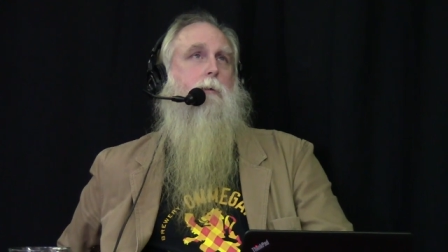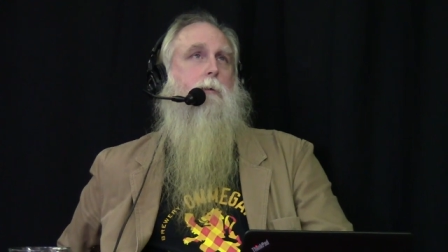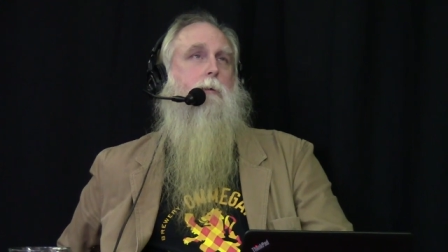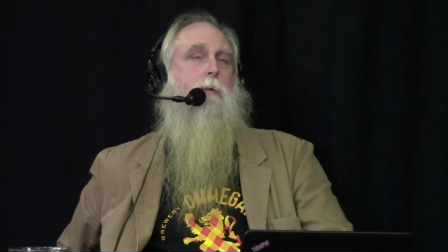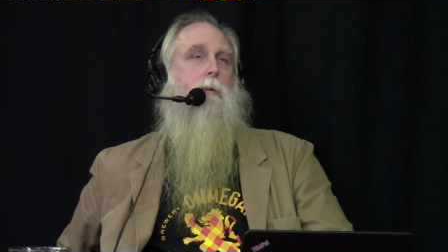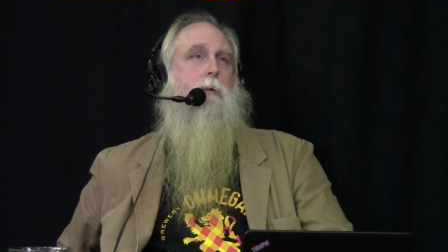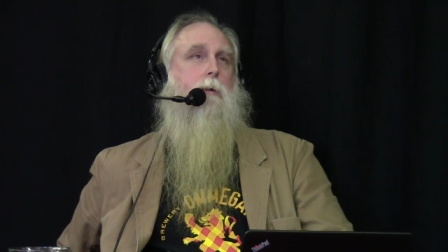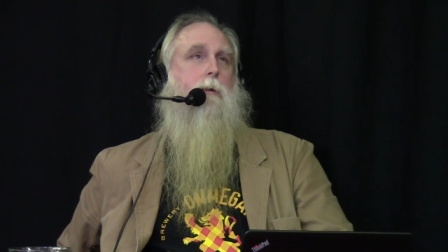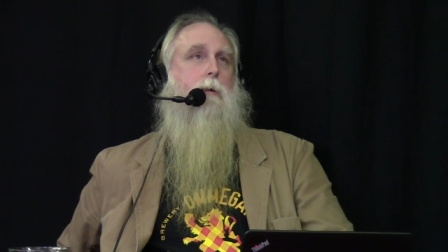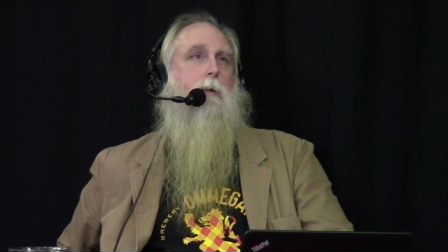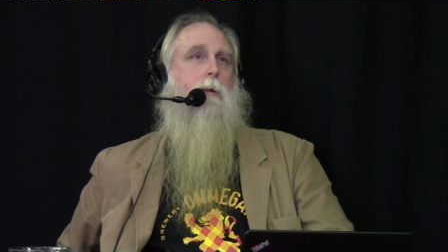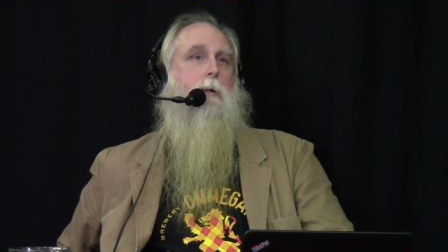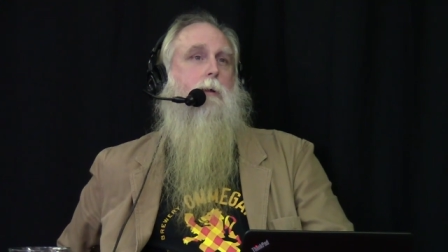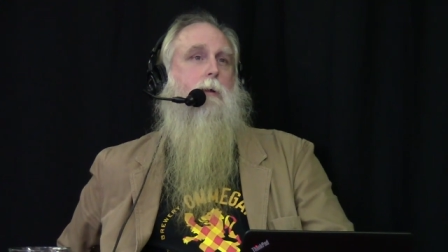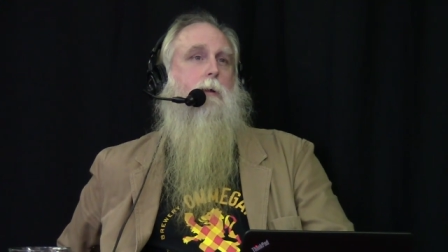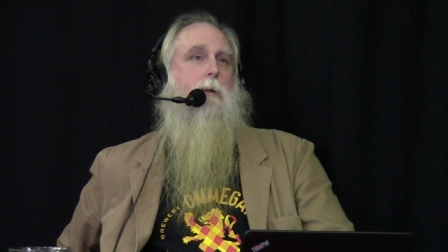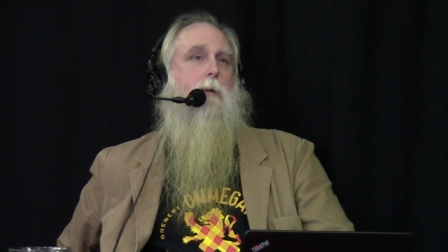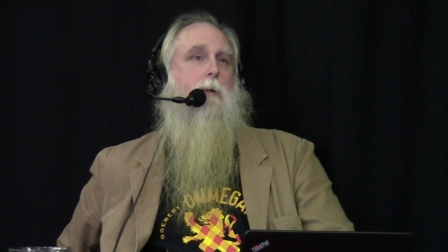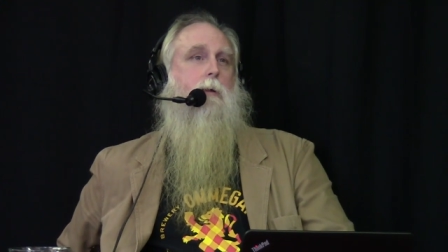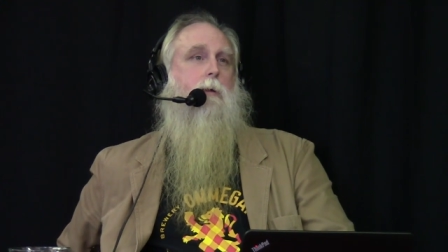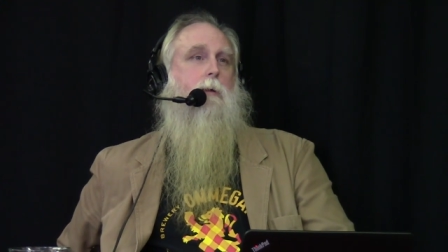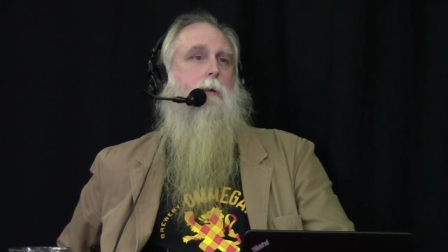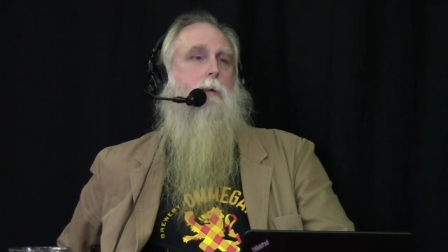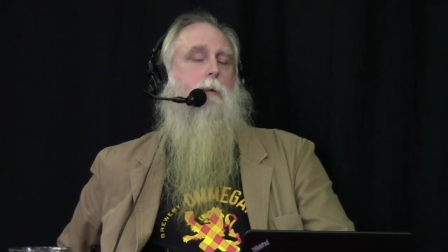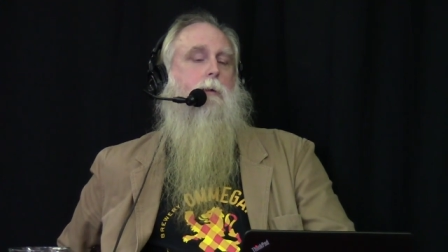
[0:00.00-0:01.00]
Look, we
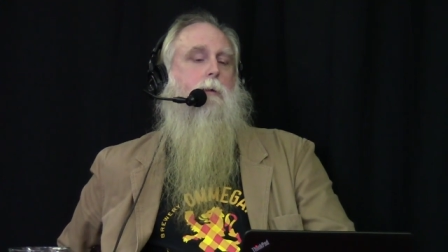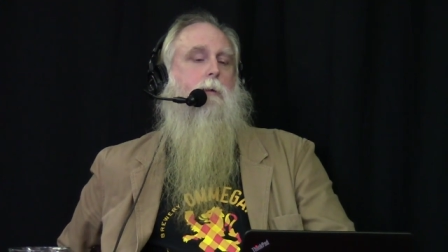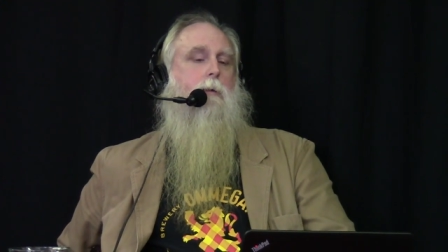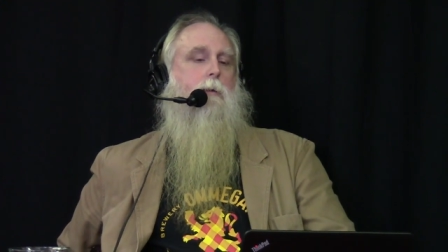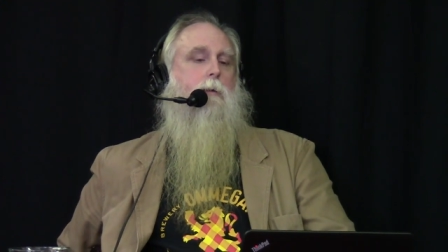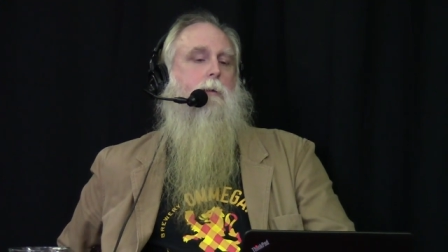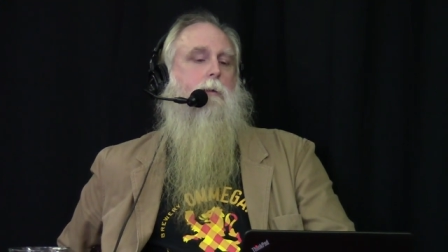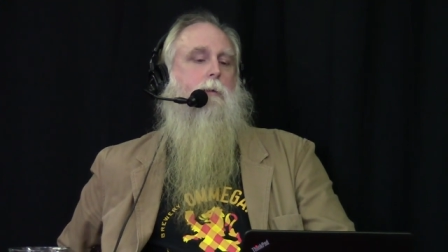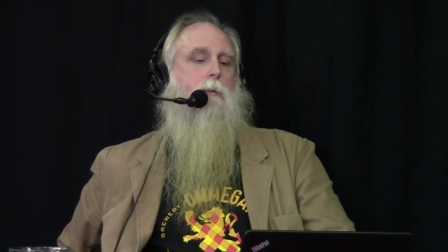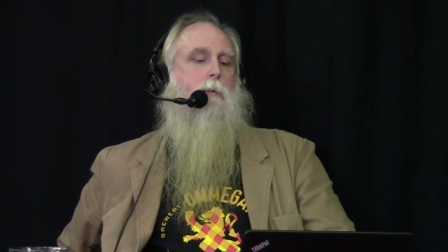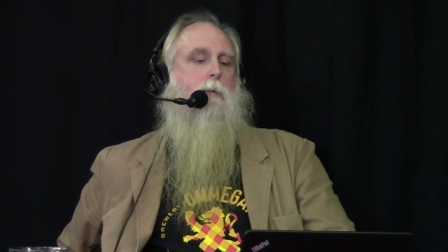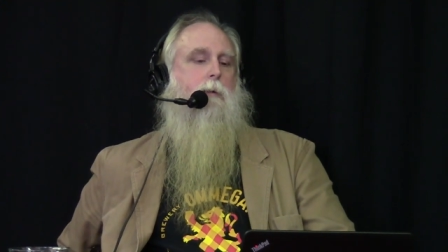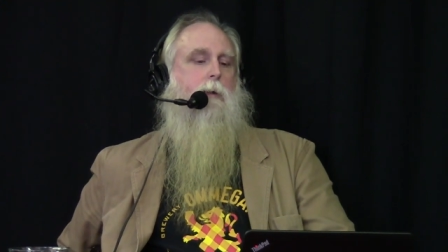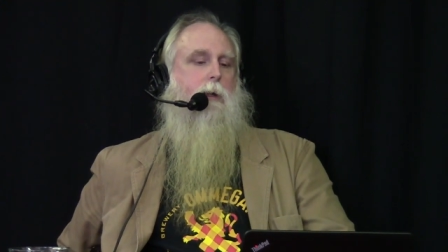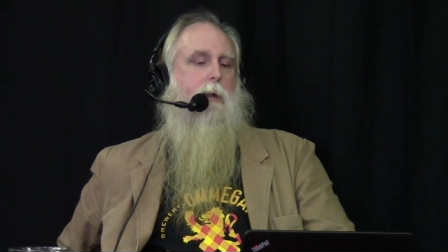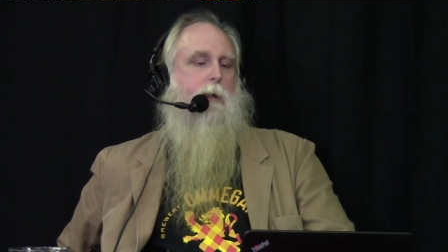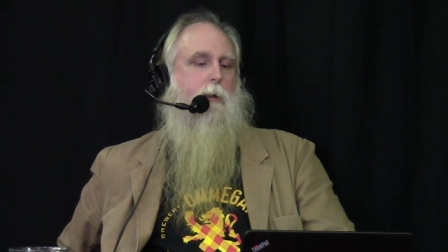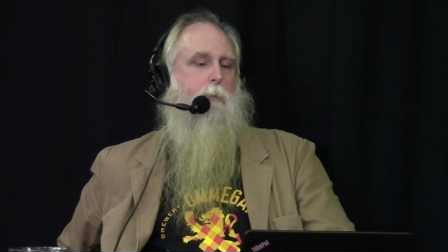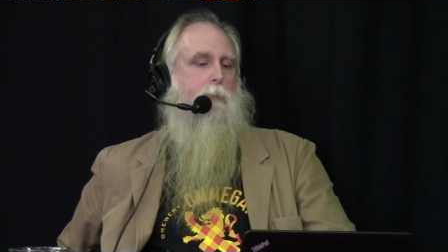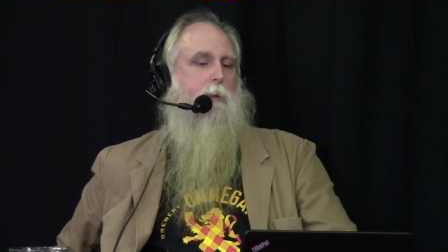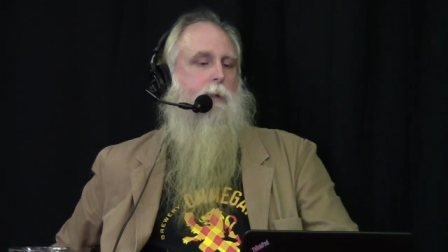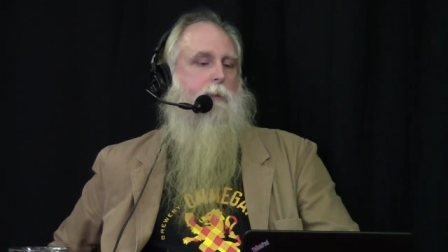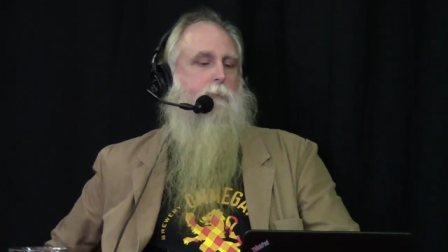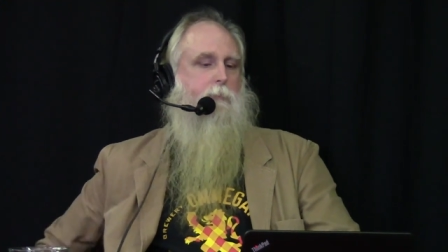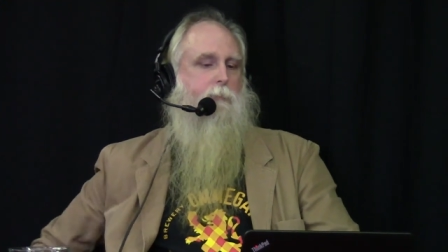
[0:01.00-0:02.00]
had an interesting Can conversation.
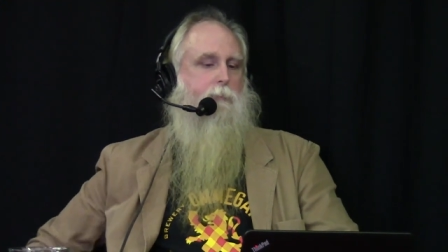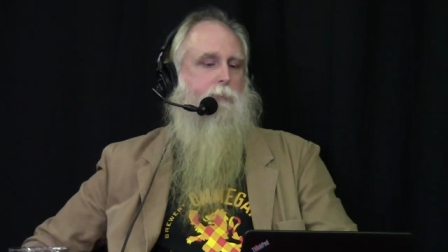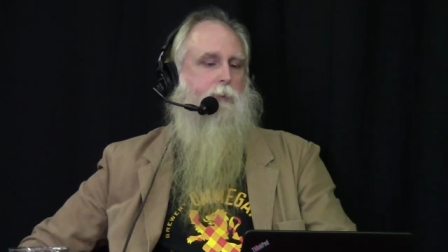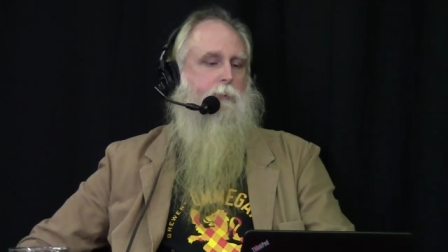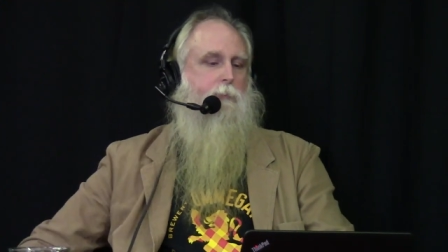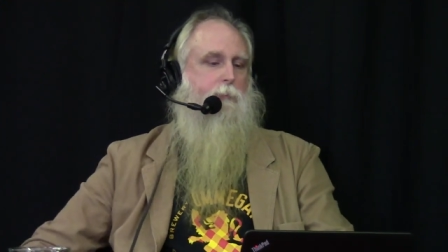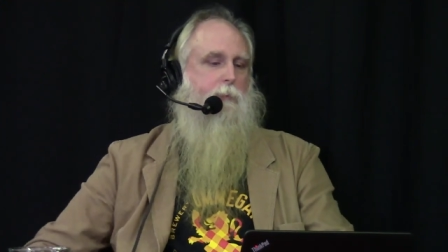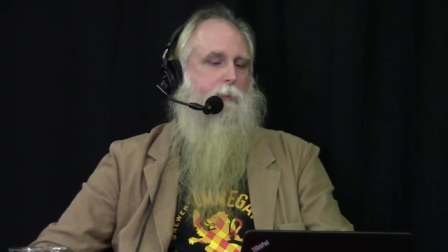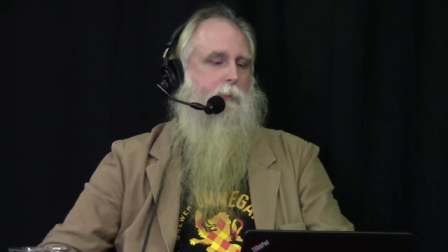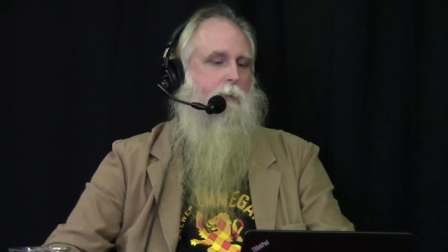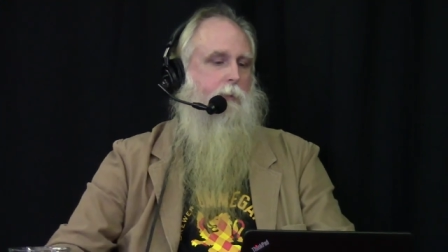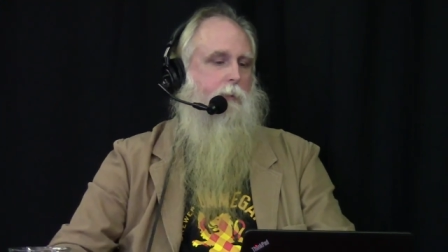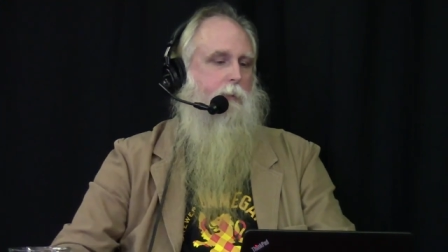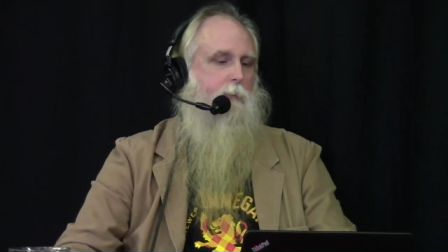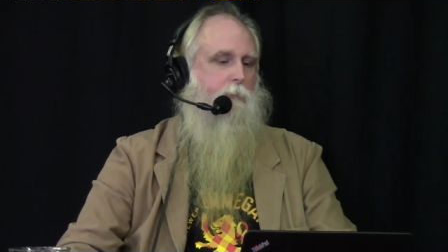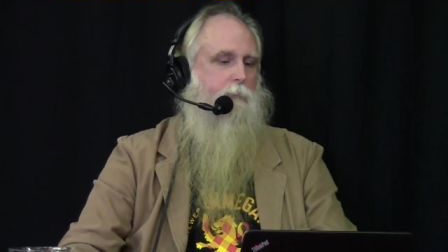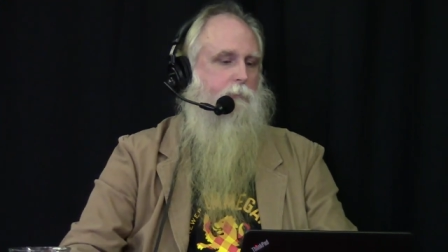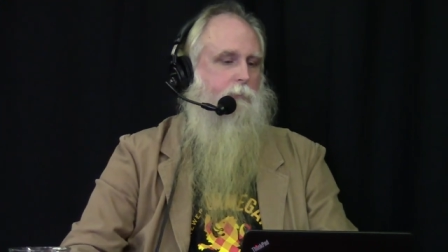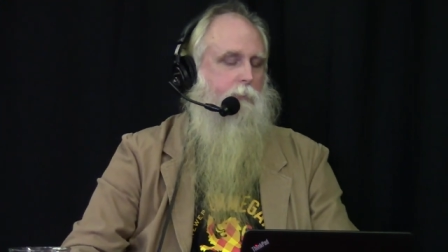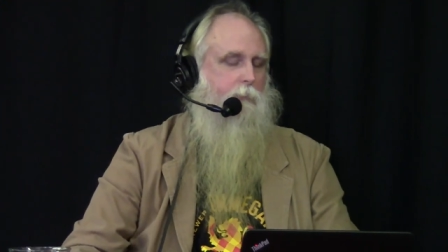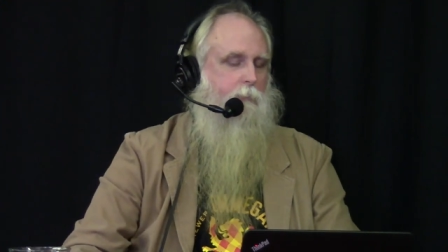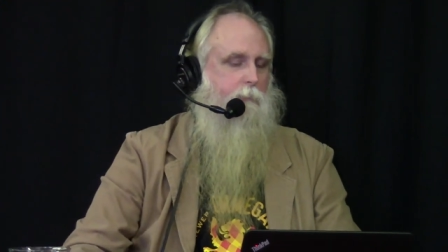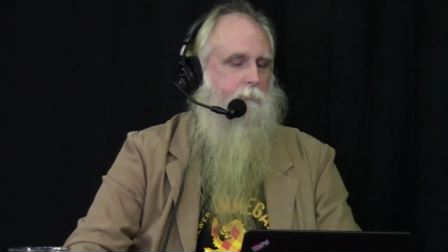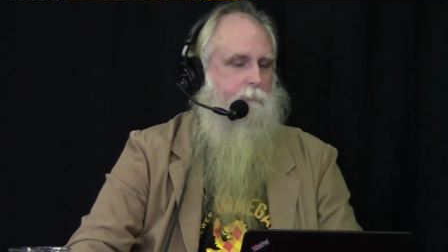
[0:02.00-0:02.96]
Can I go back to fixing last, cars last